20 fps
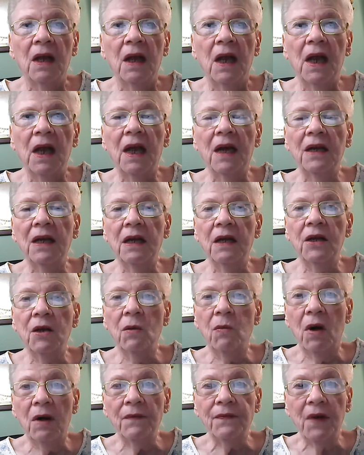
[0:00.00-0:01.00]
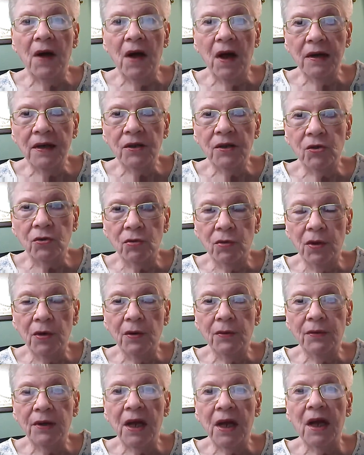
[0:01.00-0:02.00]
And you want the honest
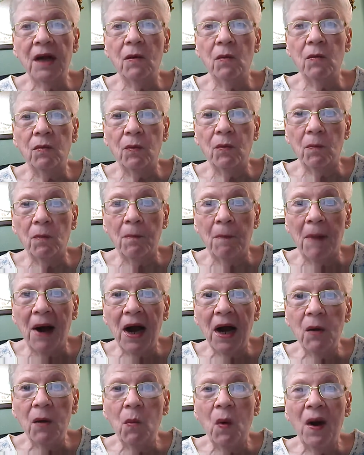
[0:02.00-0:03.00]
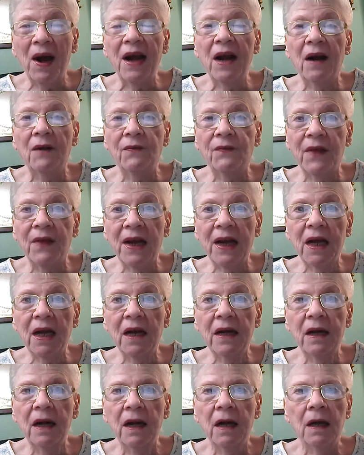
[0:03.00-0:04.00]
truth in my way of
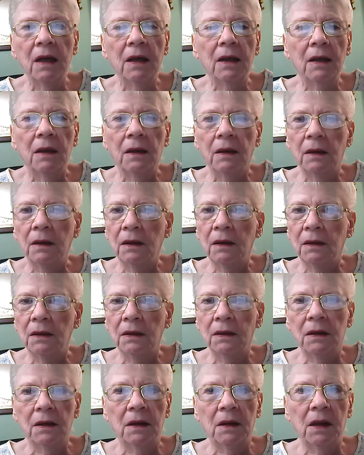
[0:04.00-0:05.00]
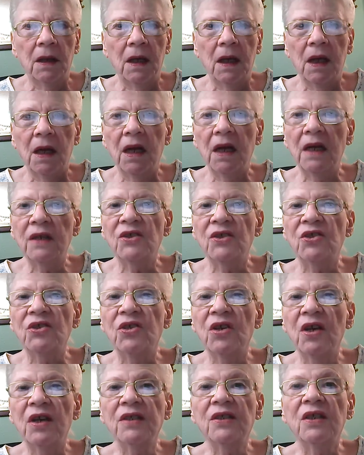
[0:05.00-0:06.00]
thinking? It's
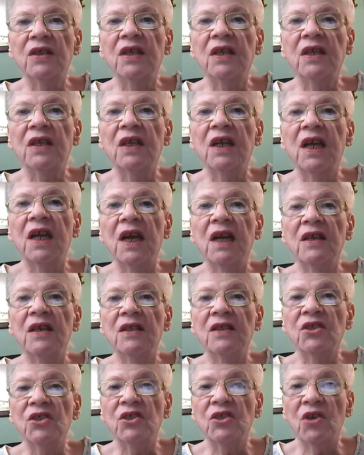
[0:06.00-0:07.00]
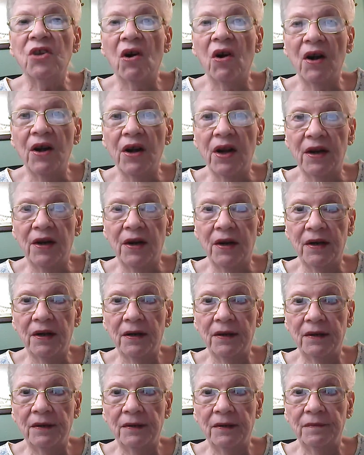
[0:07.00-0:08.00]
just getting started.
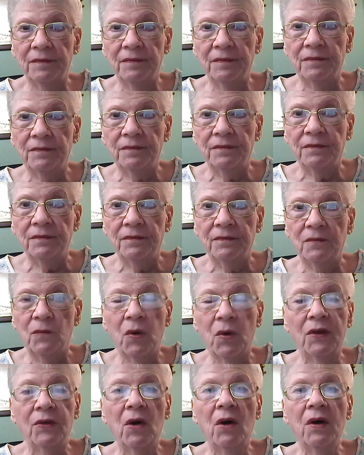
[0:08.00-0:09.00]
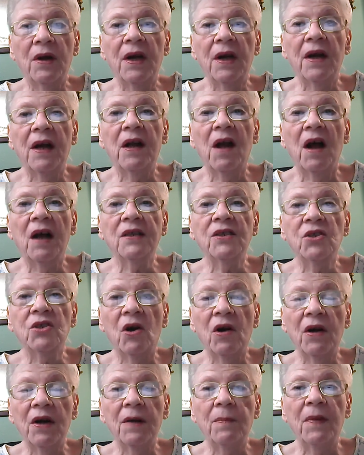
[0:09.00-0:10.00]
We thought it had got
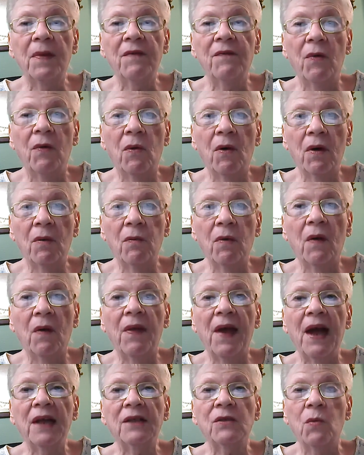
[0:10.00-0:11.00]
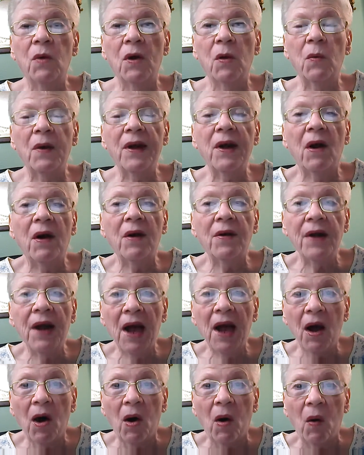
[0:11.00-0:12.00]
started before. Well, that's where we are
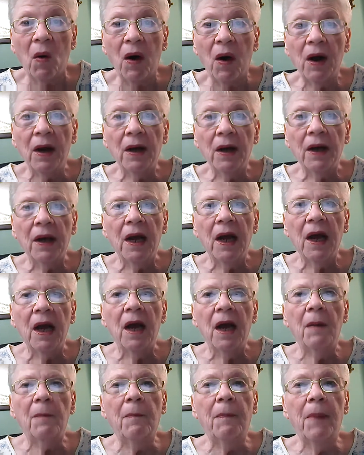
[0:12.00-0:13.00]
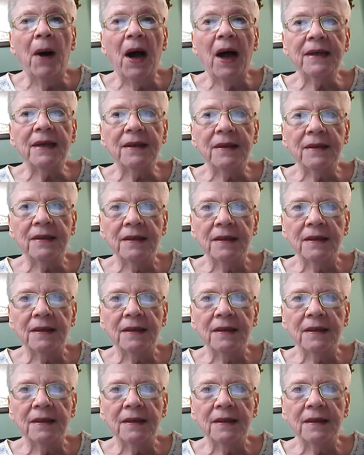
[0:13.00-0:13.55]
now. But